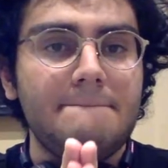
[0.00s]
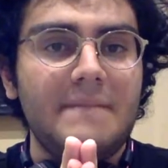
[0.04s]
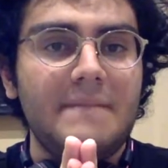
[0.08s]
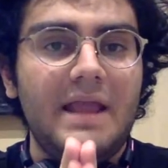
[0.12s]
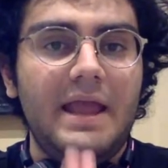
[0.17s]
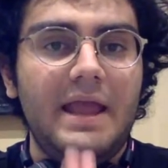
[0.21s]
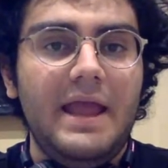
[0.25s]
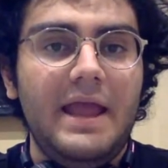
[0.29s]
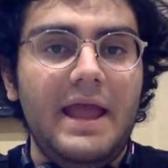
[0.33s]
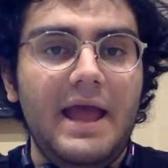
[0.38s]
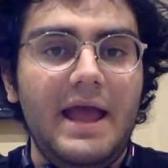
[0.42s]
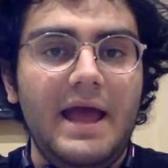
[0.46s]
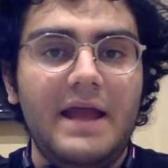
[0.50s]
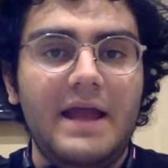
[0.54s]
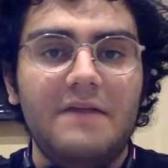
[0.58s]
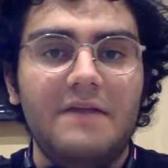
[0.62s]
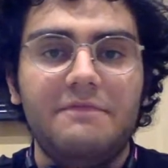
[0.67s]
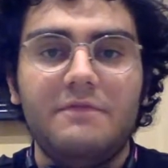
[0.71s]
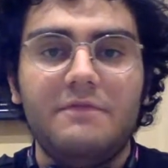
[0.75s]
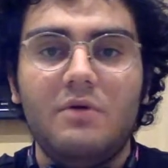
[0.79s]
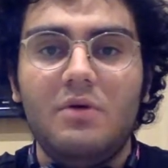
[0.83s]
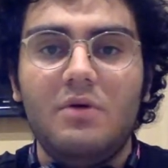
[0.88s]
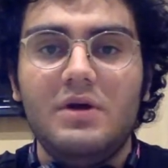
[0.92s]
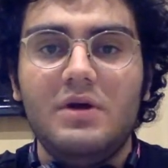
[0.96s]
And of
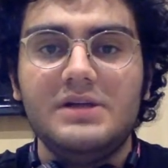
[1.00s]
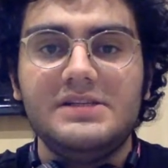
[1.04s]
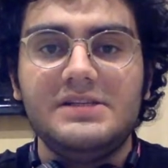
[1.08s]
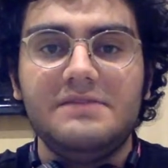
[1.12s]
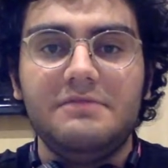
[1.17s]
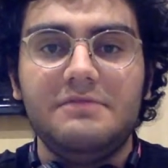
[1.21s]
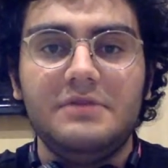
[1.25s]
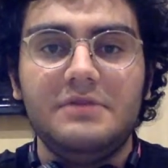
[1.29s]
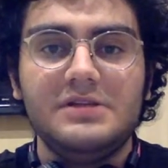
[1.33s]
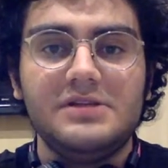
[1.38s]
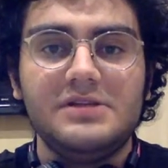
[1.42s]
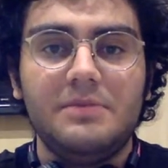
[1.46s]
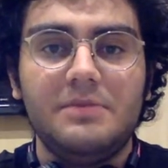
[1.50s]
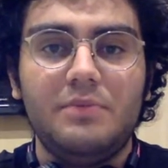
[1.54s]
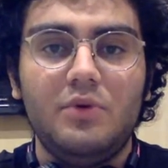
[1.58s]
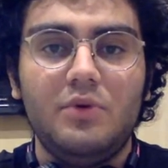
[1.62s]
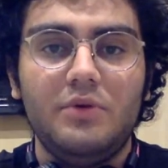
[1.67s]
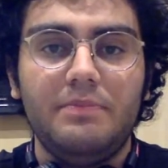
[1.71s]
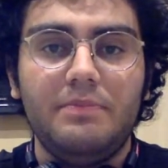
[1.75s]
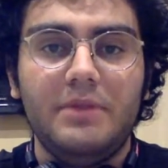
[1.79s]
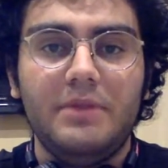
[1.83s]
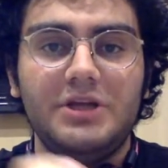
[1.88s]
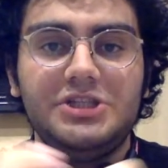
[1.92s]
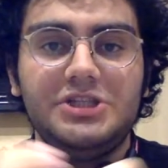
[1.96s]
course, if you want to support
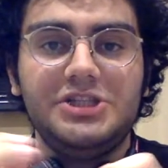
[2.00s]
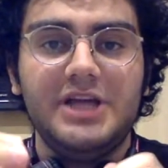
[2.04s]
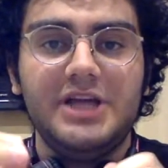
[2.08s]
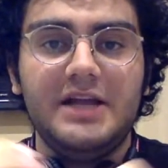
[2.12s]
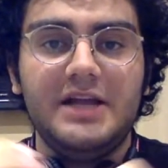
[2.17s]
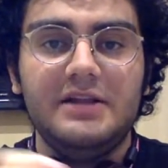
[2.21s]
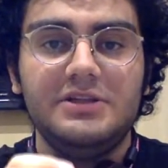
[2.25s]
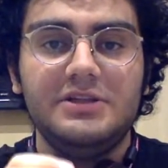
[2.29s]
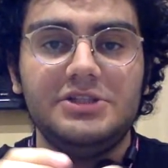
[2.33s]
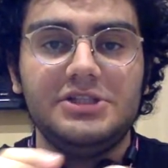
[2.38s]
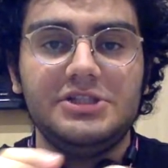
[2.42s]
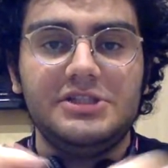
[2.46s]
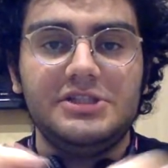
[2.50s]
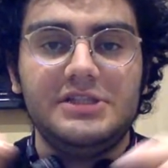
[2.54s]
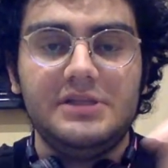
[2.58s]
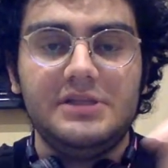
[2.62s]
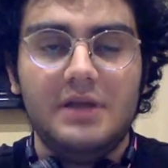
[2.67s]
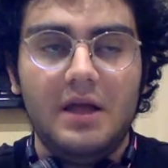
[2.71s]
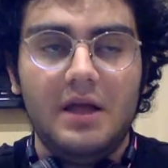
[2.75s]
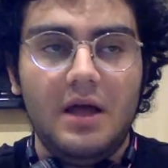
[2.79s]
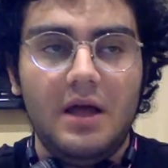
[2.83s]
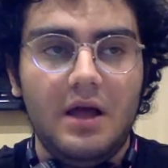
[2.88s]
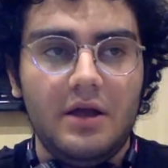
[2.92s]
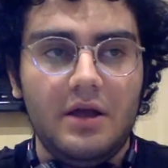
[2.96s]
my channel, just
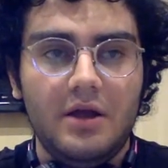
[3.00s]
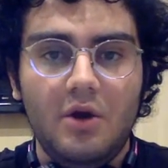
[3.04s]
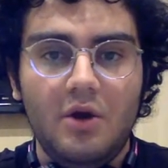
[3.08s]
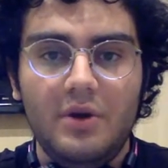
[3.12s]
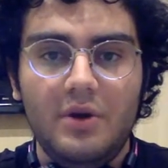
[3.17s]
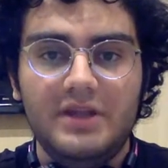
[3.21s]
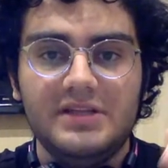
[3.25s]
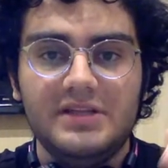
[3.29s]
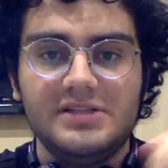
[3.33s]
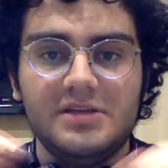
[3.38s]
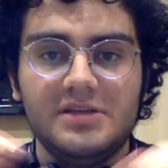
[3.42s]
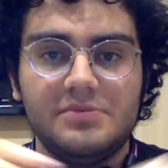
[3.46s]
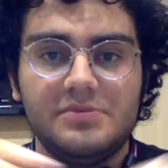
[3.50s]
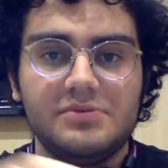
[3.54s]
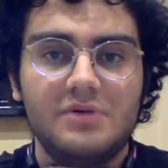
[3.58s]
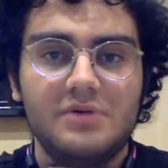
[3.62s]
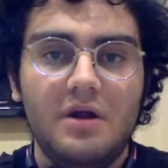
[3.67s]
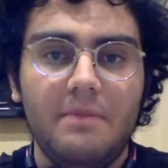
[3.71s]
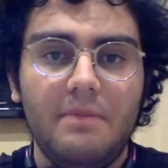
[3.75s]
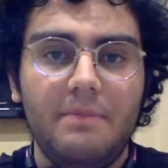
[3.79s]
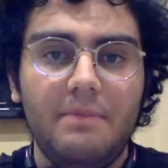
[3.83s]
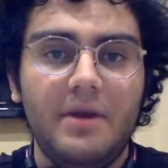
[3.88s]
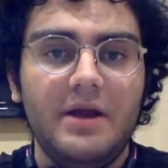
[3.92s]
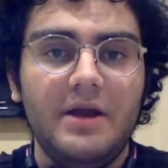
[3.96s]
go hit the
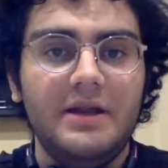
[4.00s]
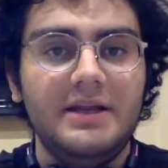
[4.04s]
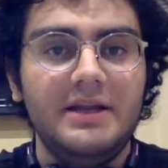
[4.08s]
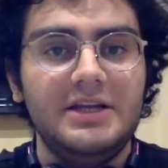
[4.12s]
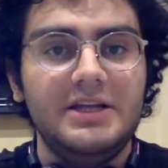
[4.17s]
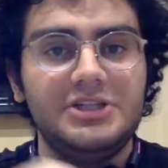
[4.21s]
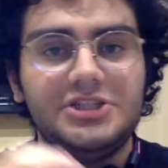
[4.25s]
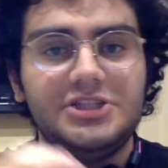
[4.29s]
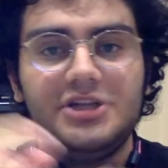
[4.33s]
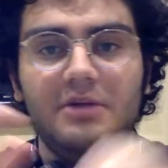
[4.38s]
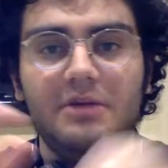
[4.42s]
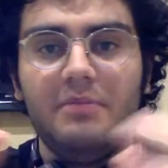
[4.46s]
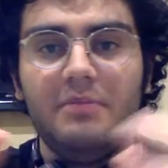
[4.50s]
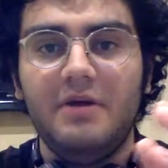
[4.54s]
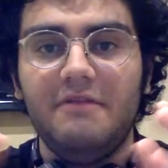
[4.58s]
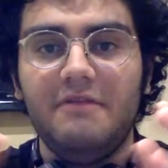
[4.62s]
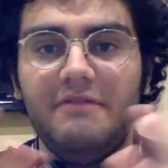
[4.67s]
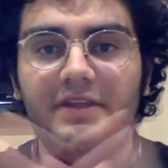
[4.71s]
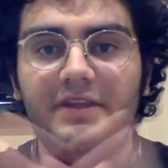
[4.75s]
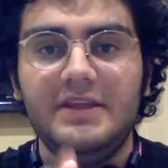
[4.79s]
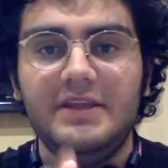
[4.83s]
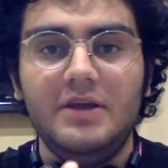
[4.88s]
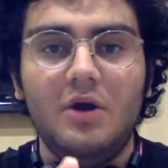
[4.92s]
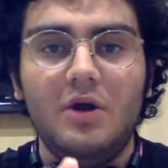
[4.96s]
subscribe button and share my
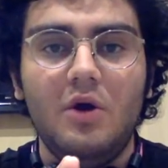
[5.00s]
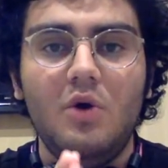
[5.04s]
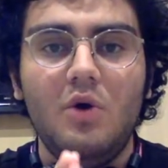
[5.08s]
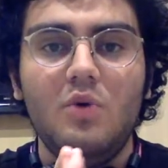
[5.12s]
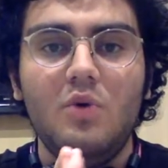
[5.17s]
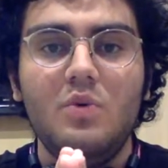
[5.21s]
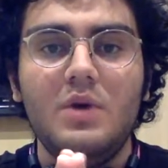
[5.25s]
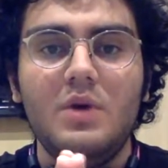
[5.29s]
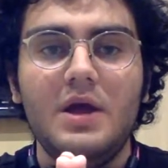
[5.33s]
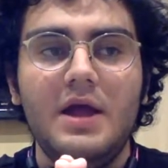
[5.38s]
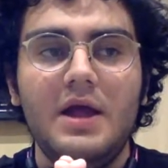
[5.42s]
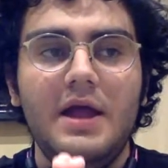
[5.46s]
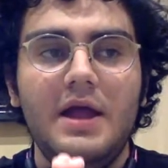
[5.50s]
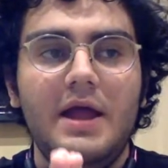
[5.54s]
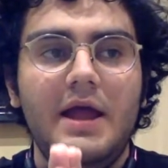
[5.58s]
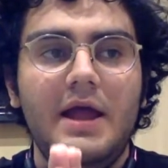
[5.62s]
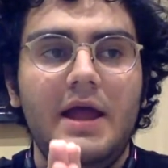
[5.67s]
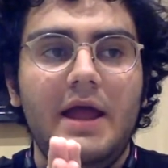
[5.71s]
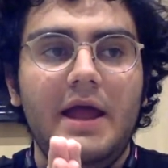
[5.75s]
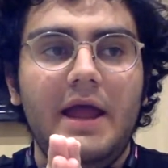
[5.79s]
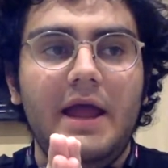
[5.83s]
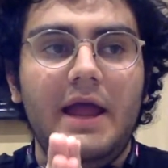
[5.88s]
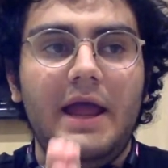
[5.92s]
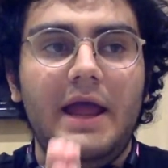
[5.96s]
video.
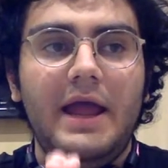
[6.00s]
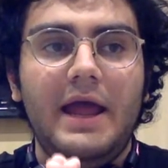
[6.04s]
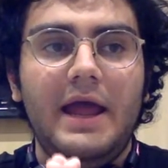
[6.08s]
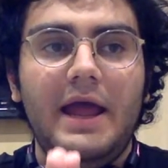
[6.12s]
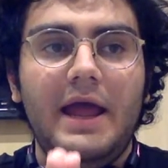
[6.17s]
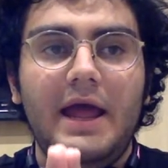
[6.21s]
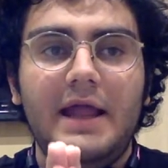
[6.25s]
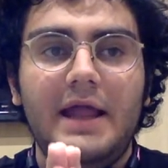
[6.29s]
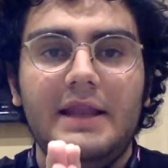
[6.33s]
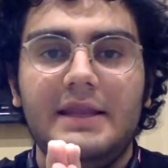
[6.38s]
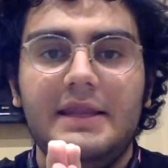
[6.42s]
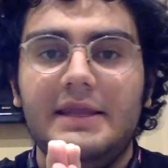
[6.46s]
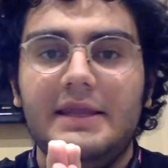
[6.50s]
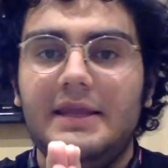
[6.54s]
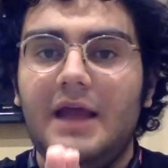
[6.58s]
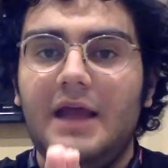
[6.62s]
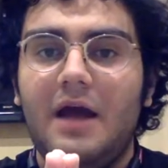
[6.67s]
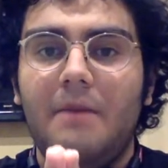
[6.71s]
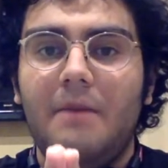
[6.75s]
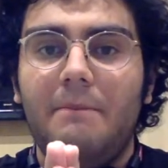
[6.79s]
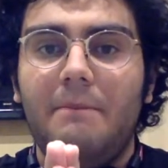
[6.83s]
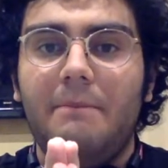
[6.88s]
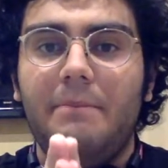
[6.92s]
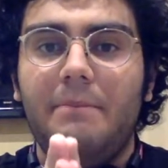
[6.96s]
And
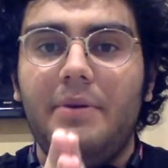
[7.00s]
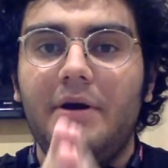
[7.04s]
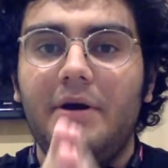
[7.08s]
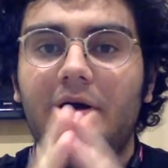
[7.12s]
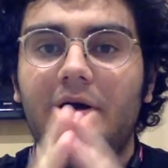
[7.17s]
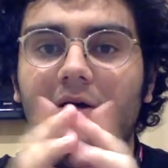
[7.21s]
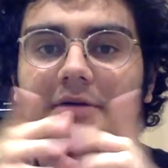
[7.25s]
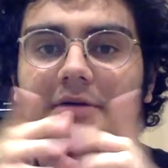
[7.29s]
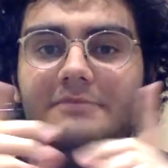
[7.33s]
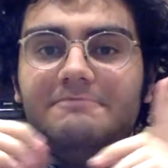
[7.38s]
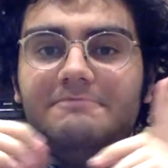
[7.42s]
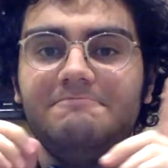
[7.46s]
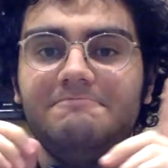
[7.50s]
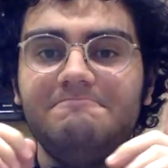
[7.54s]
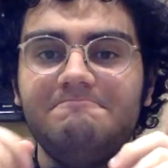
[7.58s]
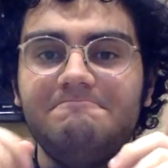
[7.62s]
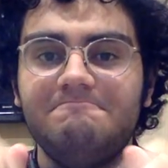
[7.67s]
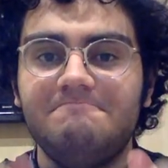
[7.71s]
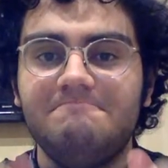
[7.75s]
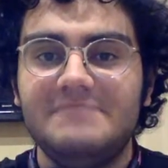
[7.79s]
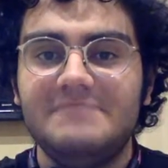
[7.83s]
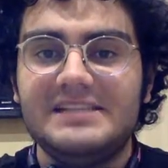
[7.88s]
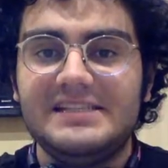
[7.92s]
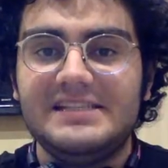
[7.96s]
yup,
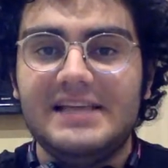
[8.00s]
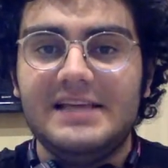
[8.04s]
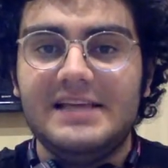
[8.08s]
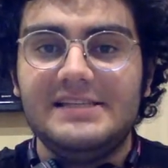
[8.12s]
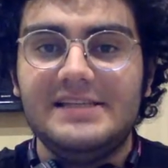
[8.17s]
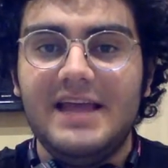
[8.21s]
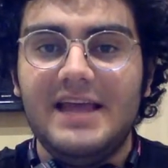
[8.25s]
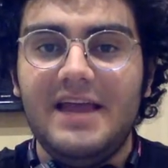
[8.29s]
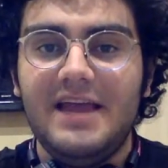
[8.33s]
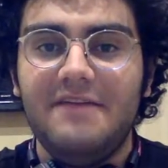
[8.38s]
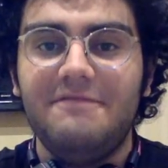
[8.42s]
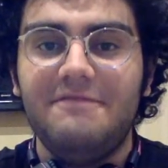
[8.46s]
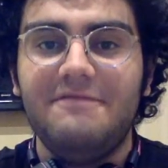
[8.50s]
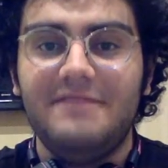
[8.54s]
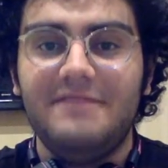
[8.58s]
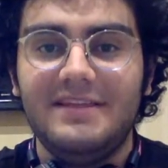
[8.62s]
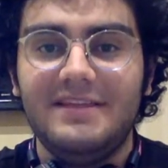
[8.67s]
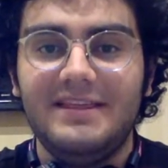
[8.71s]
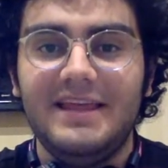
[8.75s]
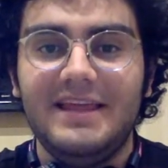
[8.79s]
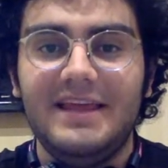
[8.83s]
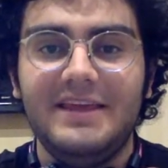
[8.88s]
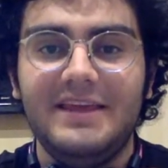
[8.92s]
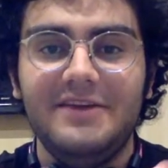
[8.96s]
stay safe.
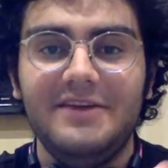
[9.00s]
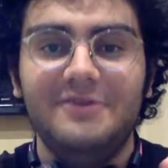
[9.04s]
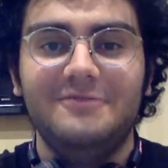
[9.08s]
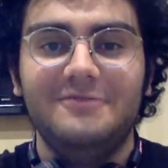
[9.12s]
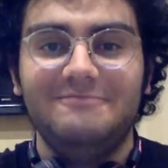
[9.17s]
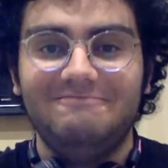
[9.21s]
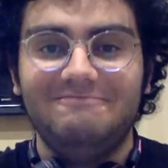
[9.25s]
Thank you.